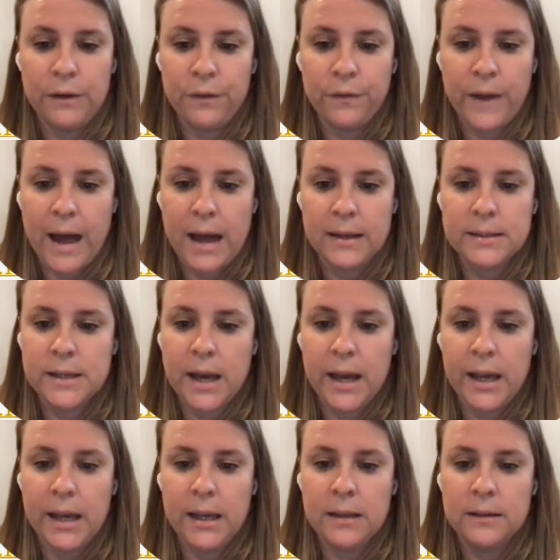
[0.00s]
and fat
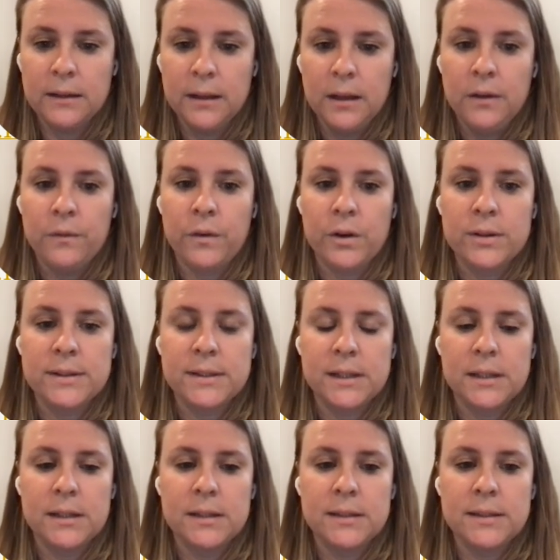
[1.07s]
diet
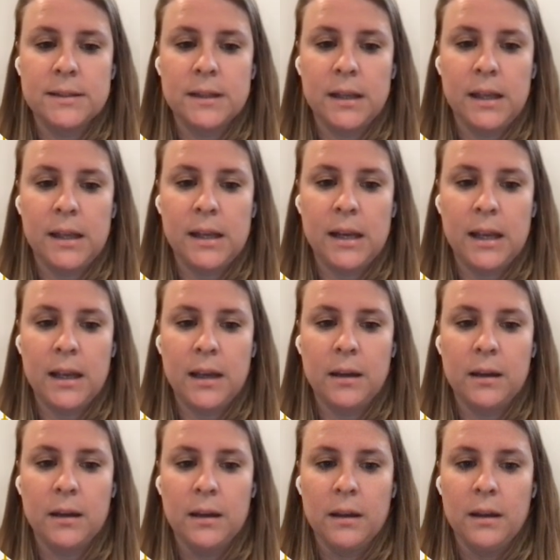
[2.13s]
versus
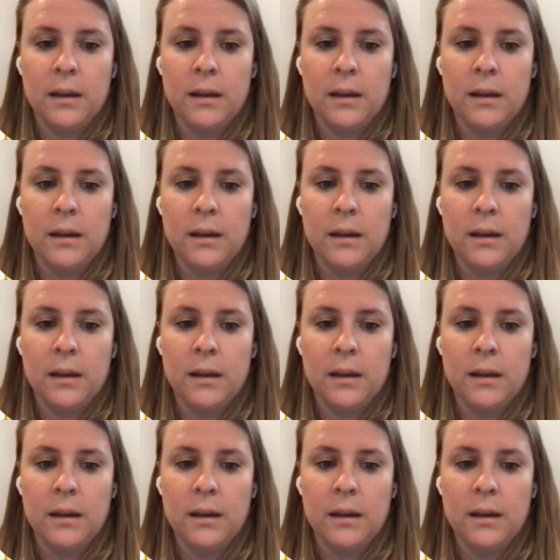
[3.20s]
eating